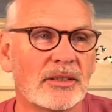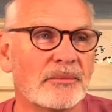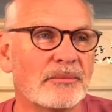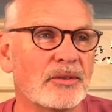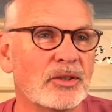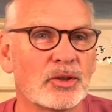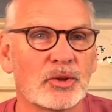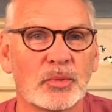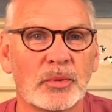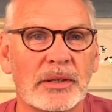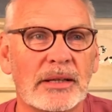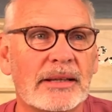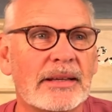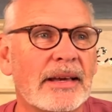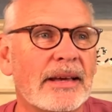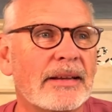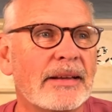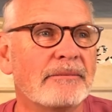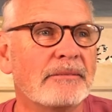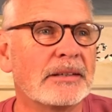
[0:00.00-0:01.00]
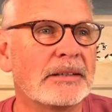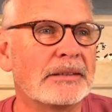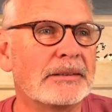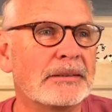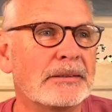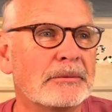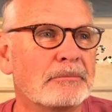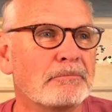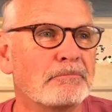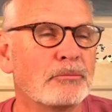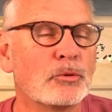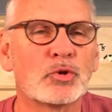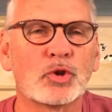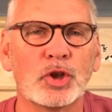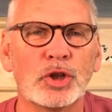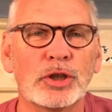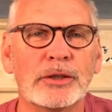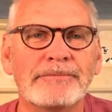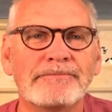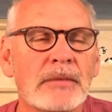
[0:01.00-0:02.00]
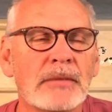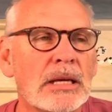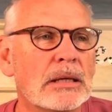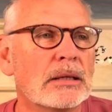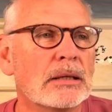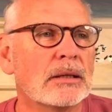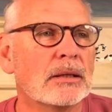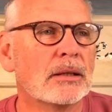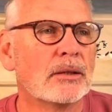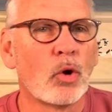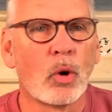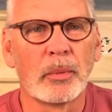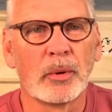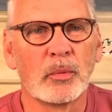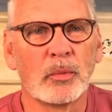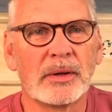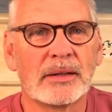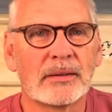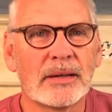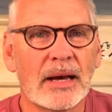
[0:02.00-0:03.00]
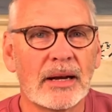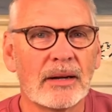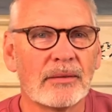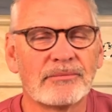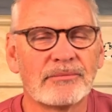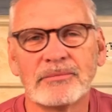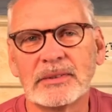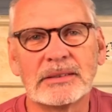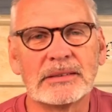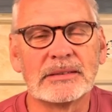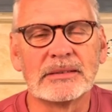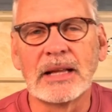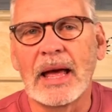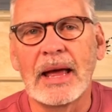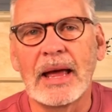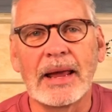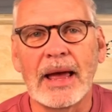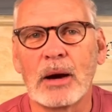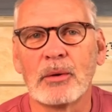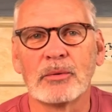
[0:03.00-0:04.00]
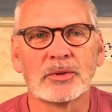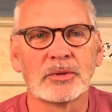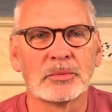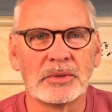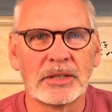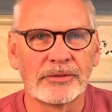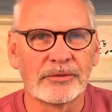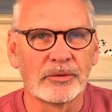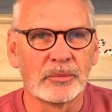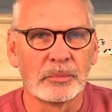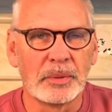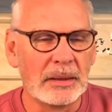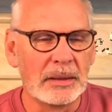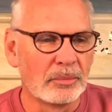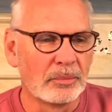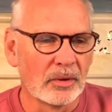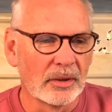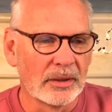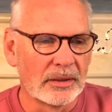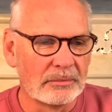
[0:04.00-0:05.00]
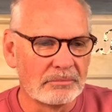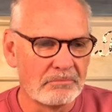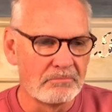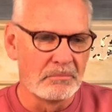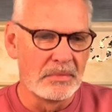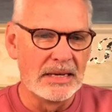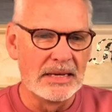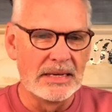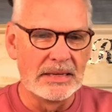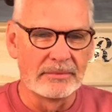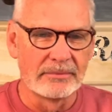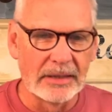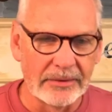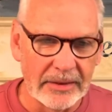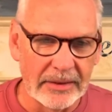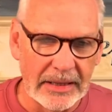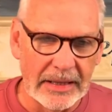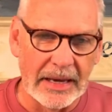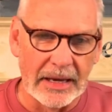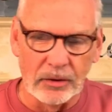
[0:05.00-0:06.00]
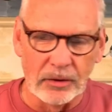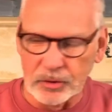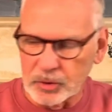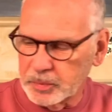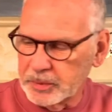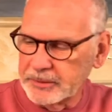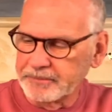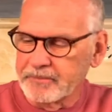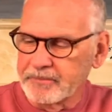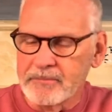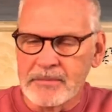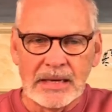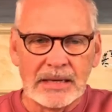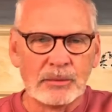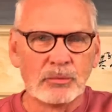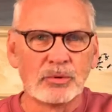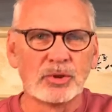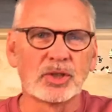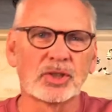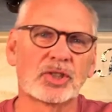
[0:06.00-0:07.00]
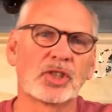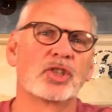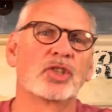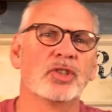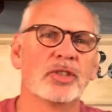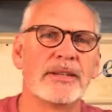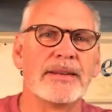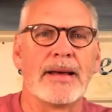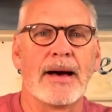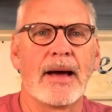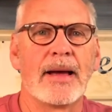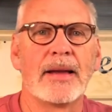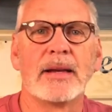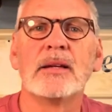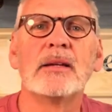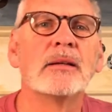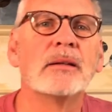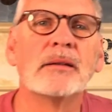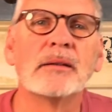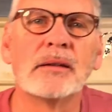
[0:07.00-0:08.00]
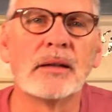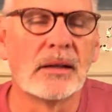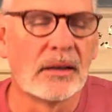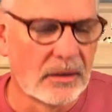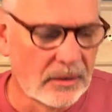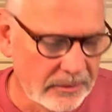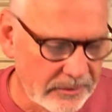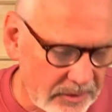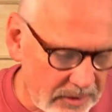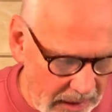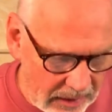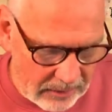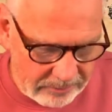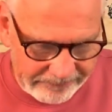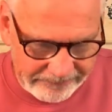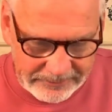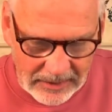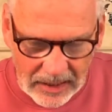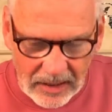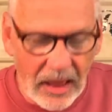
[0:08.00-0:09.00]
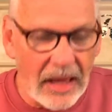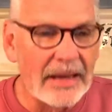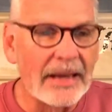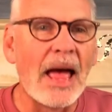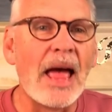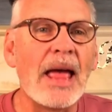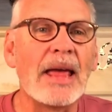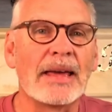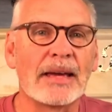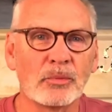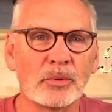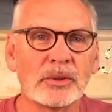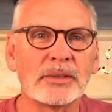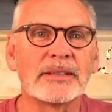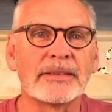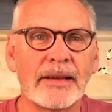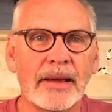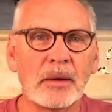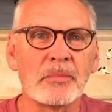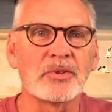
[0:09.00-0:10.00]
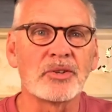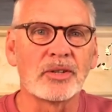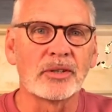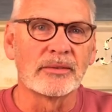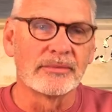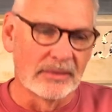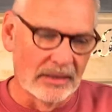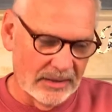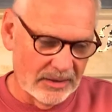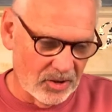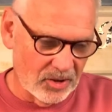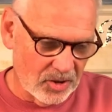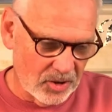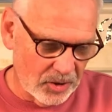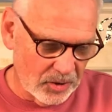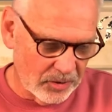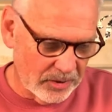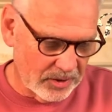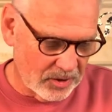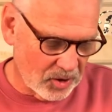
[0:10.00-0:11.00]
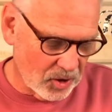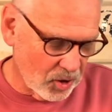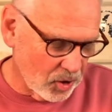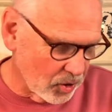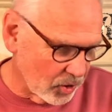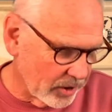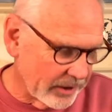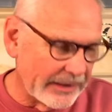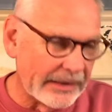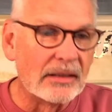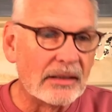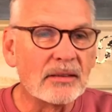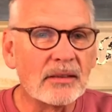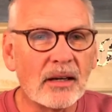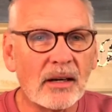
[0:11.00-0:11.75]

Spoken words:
this week, and it was good. Normally we kind of hang out with some different people and meet and everything else, but it was just a good night. I like hanging with the Tamster, and so it's good.